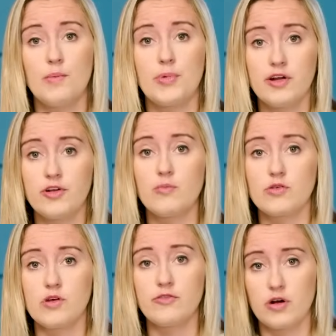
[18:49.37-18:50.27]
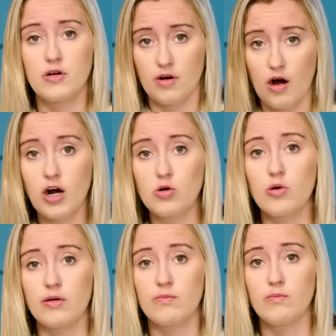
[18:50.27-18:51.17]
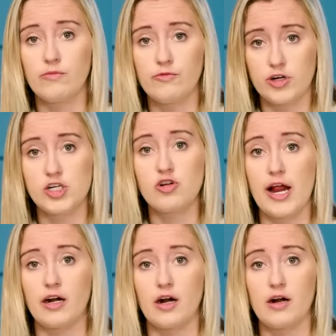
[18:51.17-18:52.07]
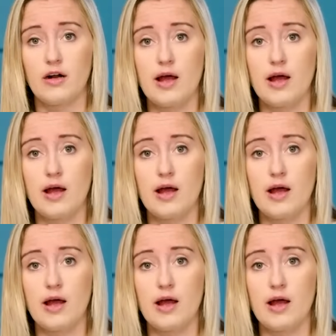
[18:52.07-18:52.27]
But if you're a hardcore free trader,